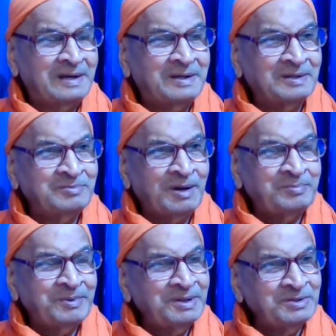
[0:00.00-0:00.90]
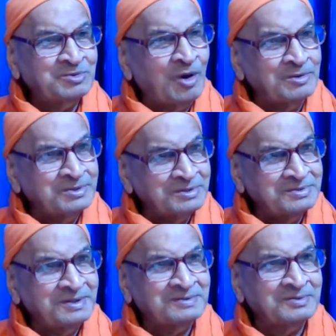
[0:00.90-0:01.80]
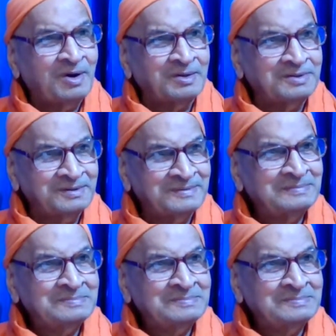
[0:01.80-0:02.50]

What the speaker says: That does not mean his consciousness gone.